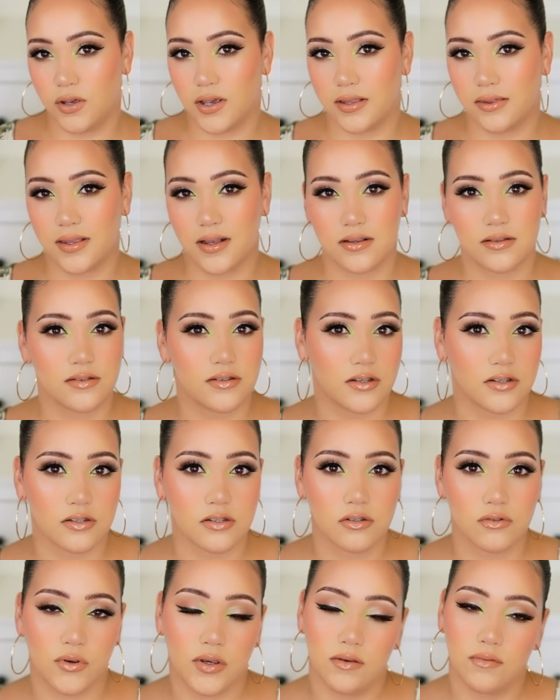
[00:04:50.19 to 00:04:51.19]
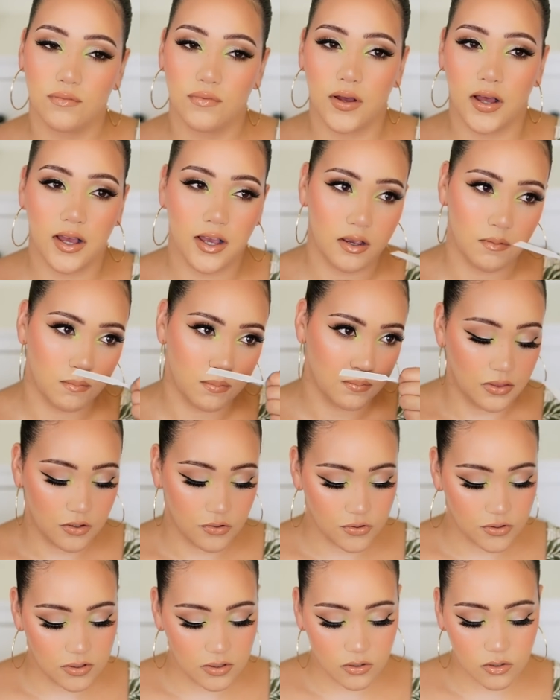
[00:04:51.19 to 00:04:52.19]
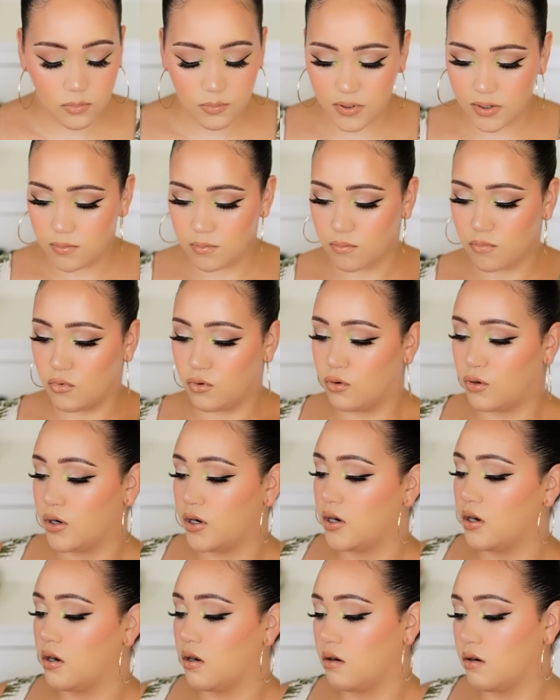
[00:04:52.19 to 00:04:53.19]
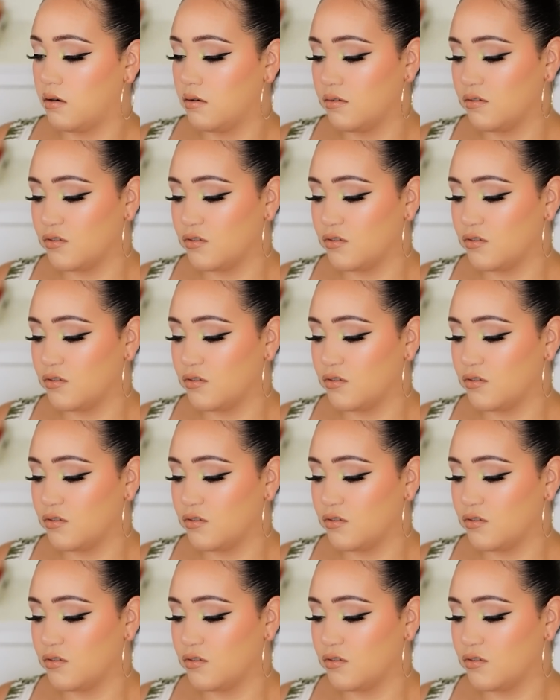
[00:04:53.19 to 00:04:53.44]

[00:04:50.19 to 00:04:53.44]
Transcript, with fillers: get that sunscreen vibe there's a little bit more